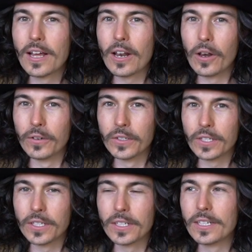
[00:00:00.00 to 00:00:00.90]

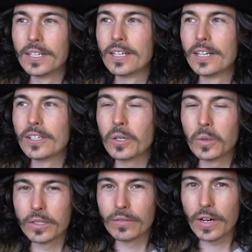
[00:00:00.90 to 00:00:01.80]
London, it's
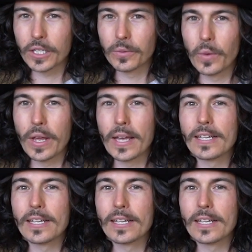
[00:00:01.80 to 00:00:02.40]
close to Fashion Week,